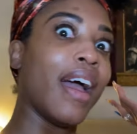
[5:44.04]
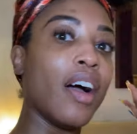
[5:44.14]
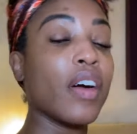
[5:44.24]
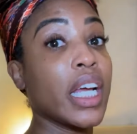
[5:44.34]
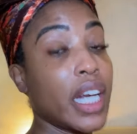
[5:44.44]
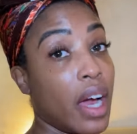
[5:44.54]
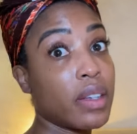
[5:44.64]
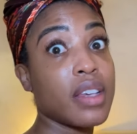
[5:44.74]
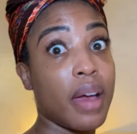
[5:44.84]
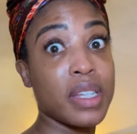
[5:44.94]
okay, now
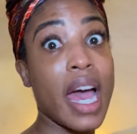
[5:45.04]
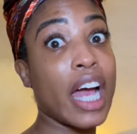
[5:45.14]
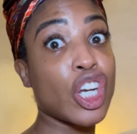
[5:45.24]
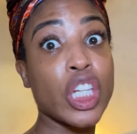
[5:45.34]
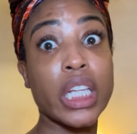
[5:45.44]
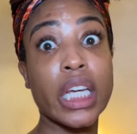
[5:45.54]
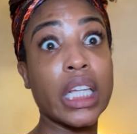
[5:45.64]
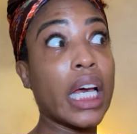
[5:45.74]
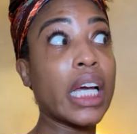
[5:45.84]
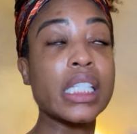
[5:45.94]
it's time to actually
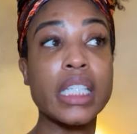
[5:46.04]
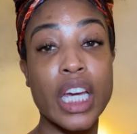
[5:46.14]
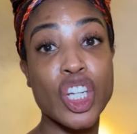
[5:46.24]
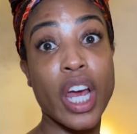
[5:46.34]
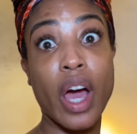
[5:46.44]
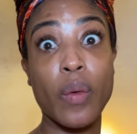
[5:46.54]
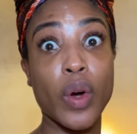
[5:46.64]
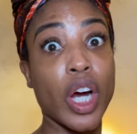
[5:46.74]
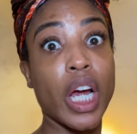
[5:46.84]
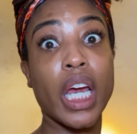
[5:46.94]
like take a
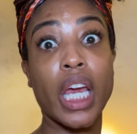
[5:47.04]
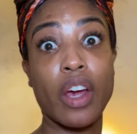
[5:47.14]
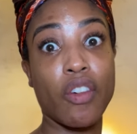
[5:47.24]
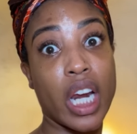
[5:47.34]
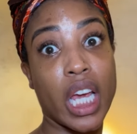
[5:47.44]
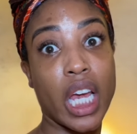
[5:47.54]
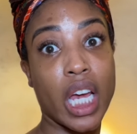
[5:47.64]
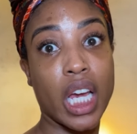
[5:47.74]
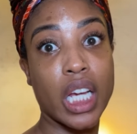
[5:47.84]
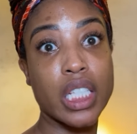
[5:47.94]
shower and get
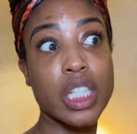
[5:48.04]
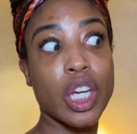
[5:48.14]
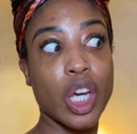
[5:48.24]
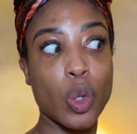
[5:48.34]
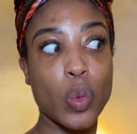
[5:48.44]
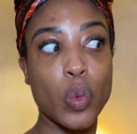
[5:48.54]
ready to go.